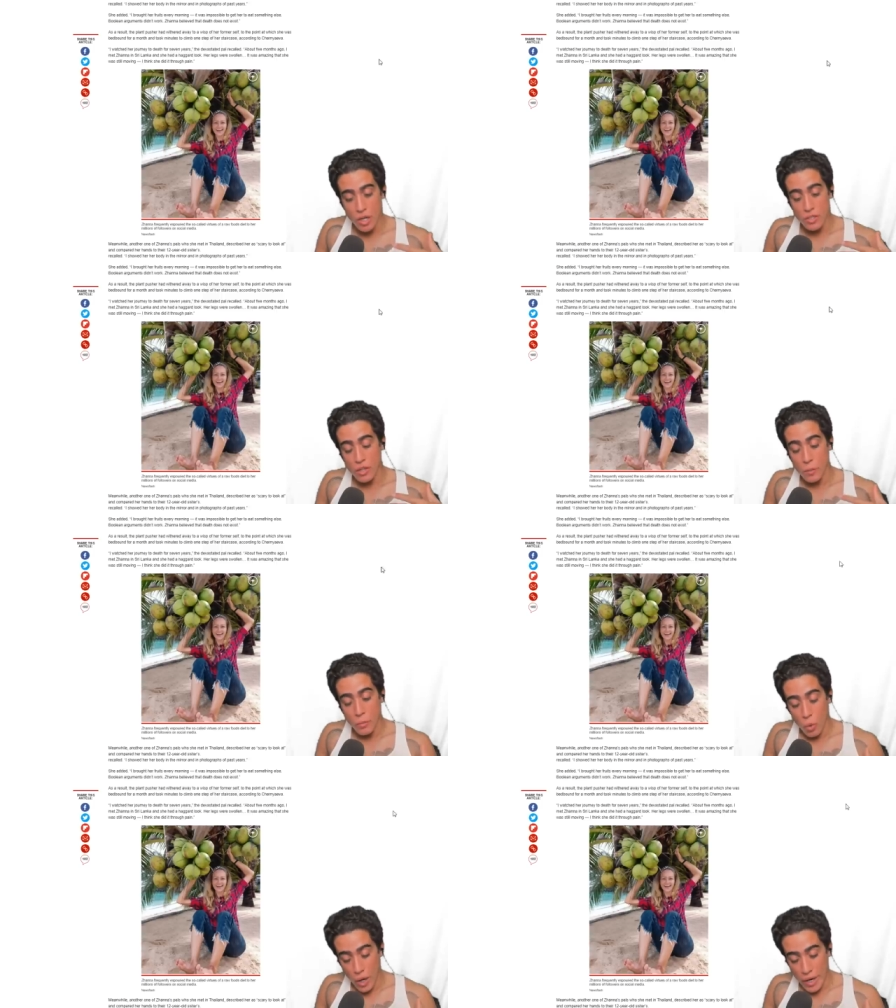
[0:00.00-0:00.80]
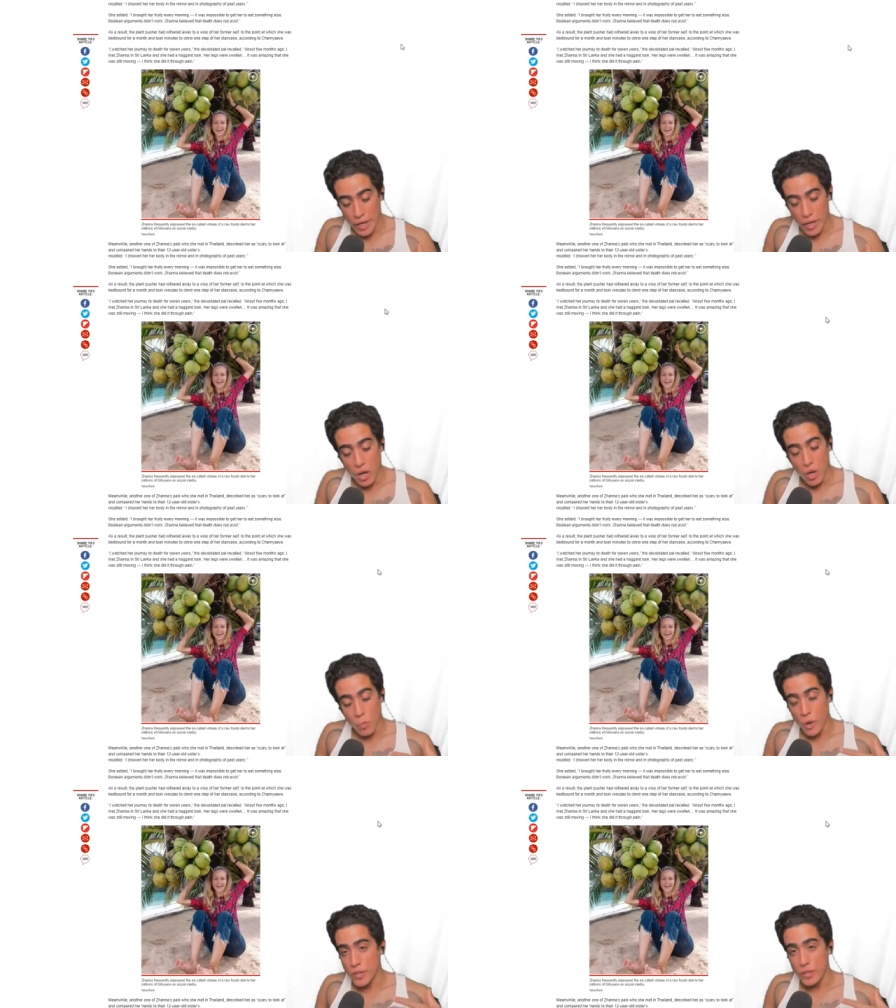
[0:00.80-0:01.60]
to the point
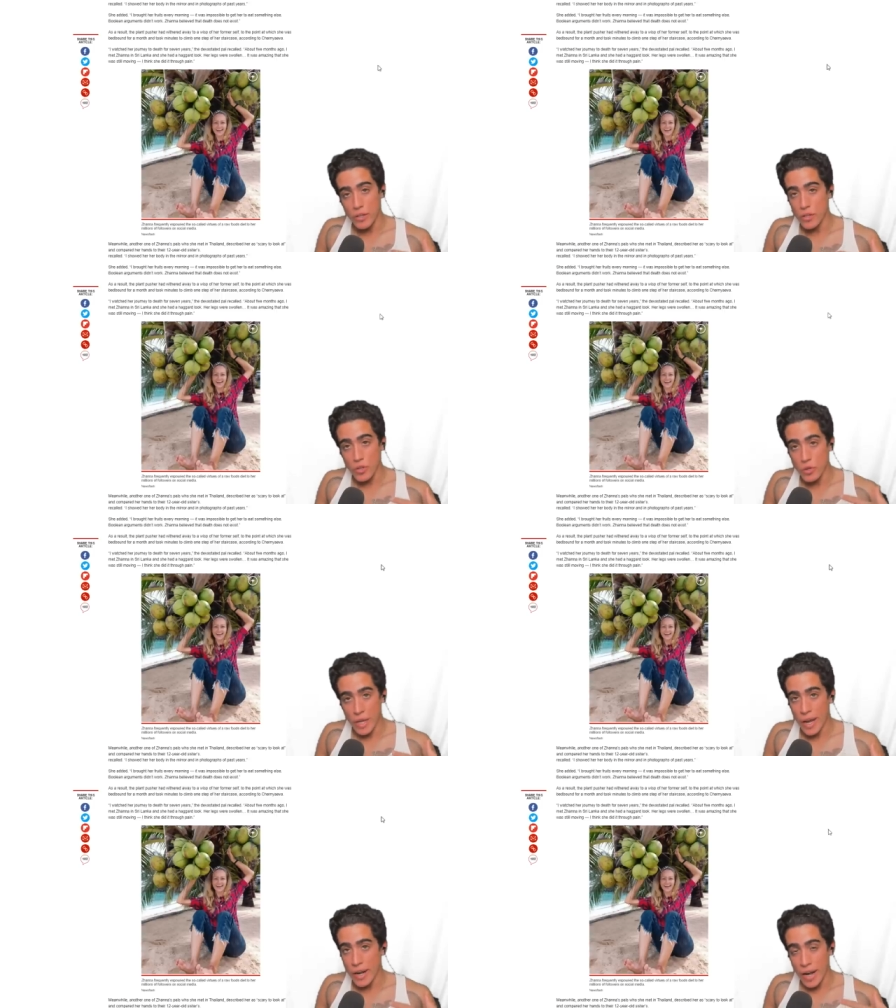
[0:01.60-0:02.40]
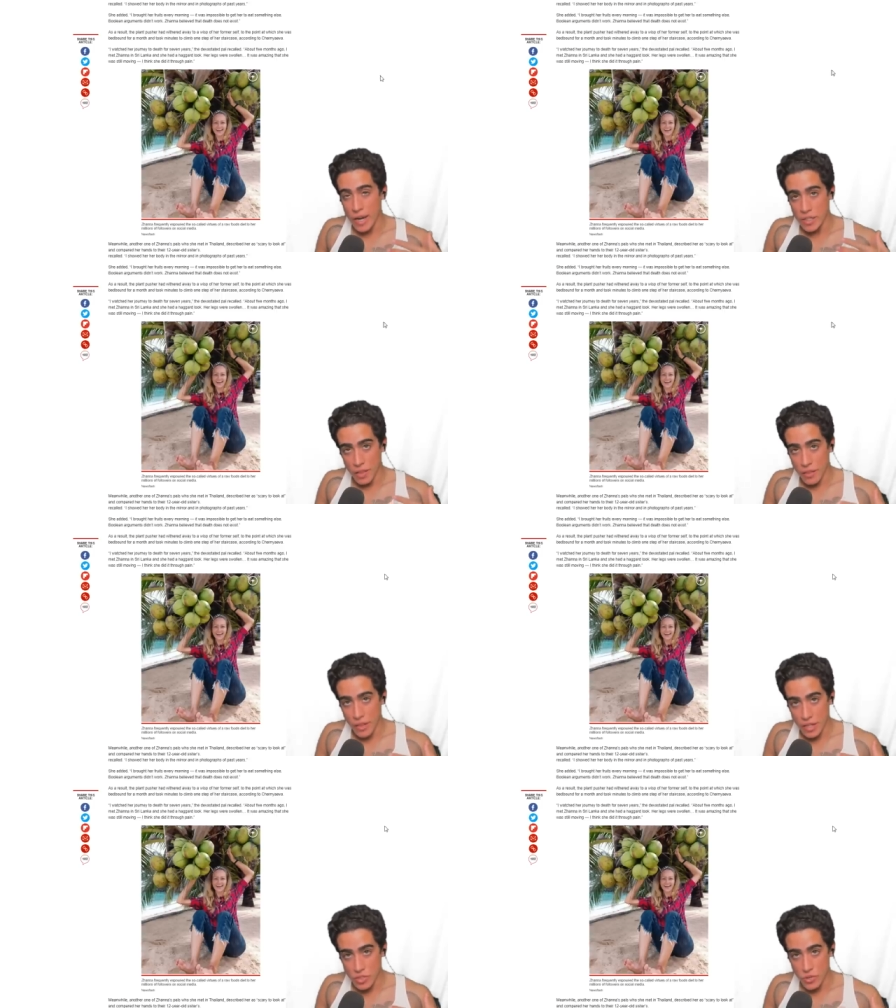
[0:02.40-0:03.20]
where you can actually
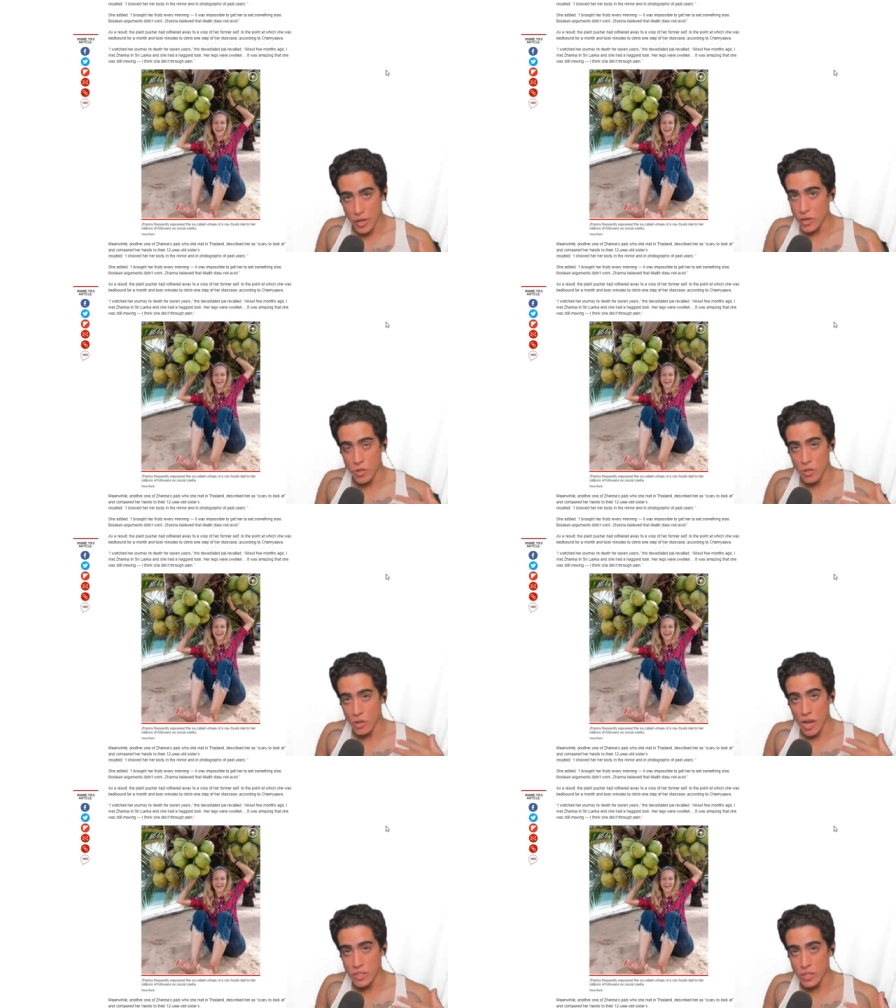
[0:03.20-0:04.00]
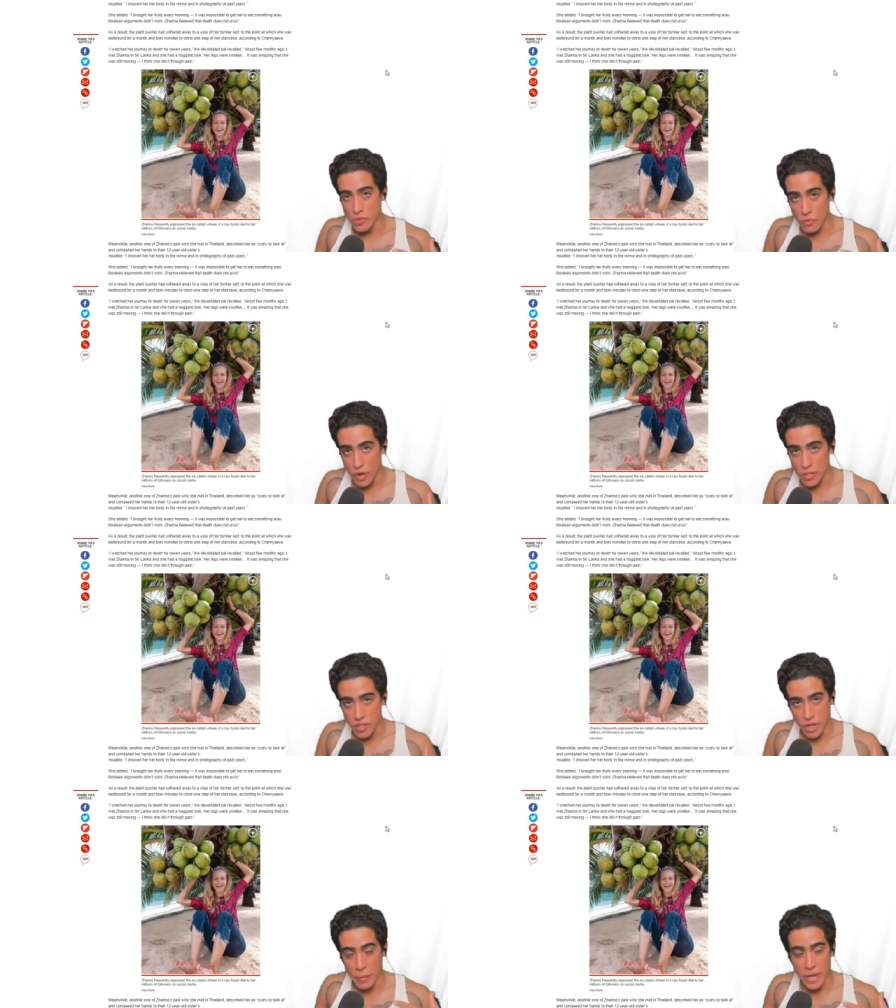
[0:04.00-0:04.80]
think straight or neurologically
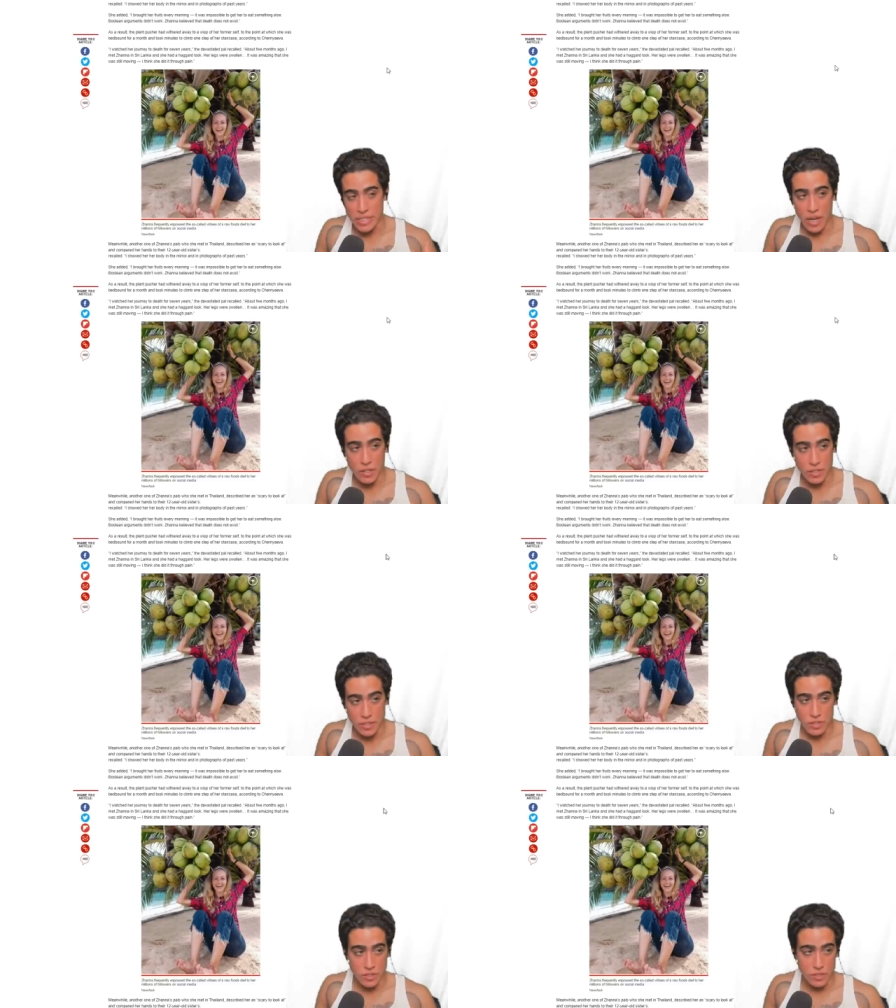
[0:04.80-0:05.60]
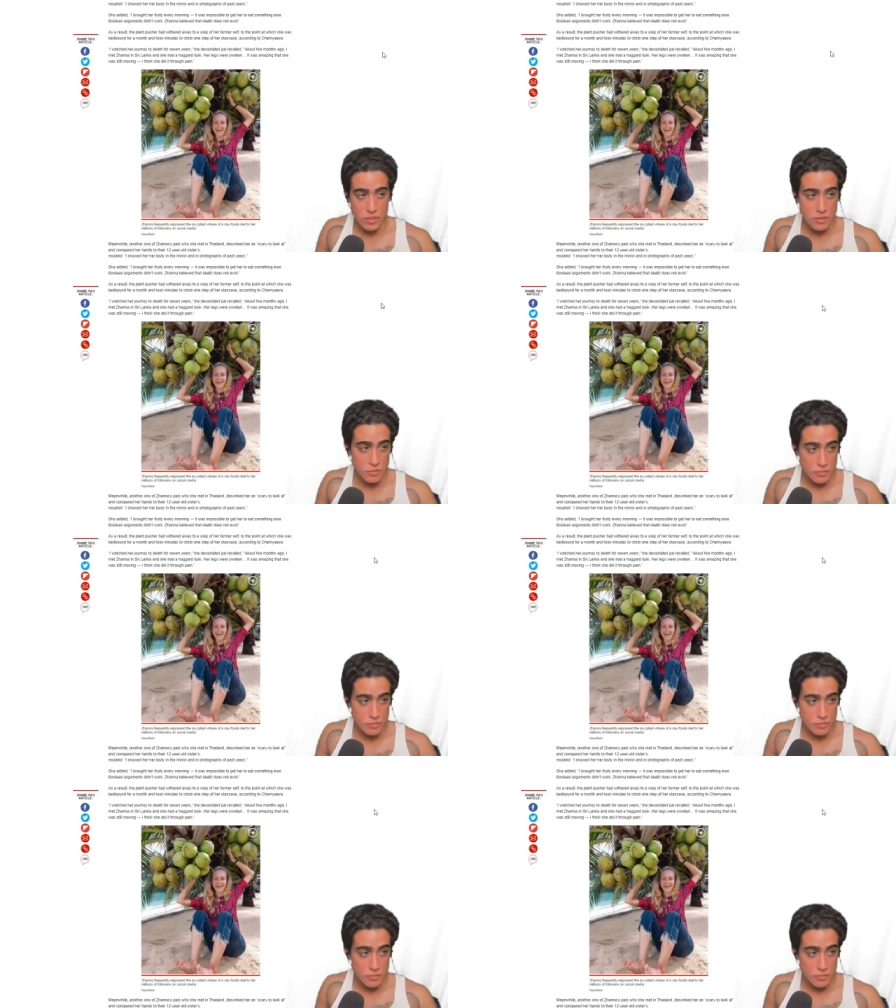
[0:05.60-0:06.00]
function and make sound decisions.